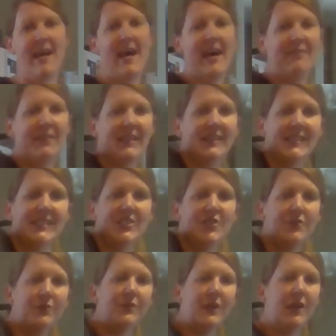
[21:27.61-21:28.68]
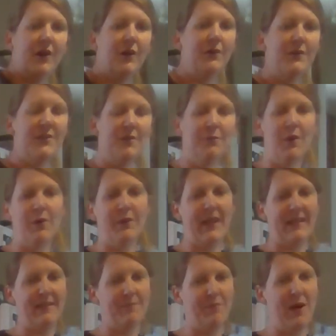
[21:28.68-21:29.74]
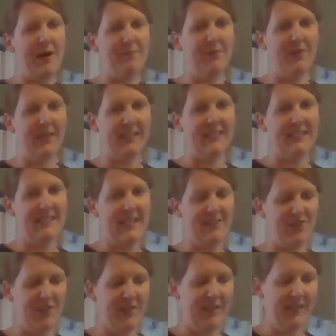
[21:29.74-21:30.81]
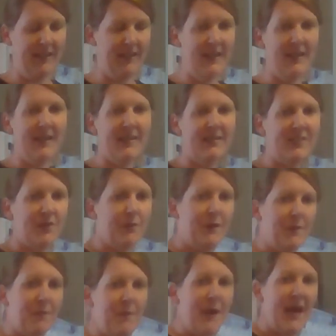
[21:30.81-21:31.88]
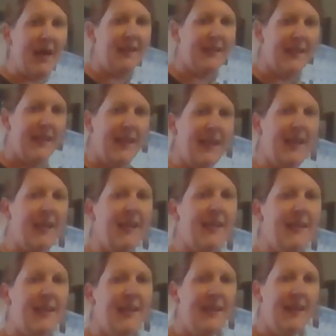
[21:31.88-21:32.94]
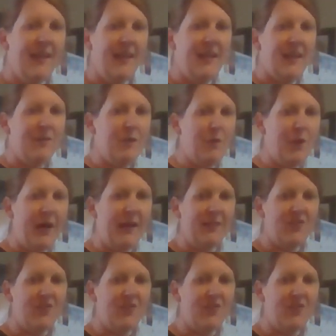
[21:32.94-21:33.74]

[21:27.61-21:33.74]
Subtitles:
Having this too low, you won't get the proper extension. So when we're pedaling, we want to